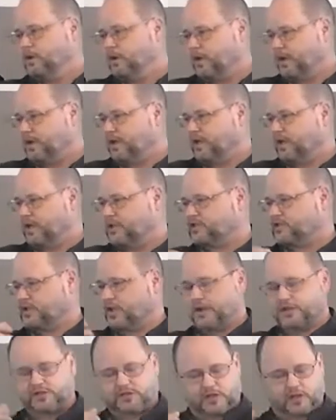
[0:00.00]
It, it's,
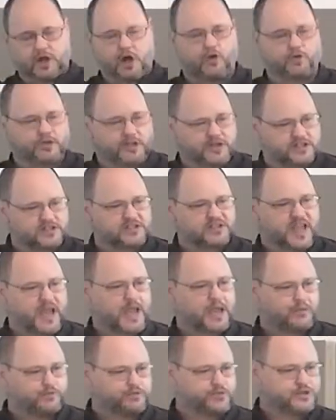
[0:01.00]
it's the goat that
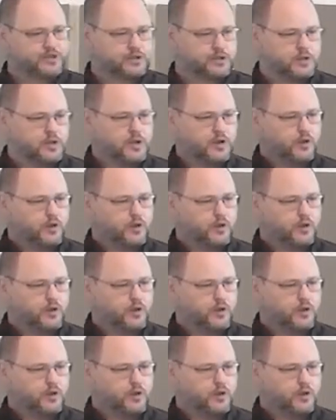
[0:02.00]
escapes.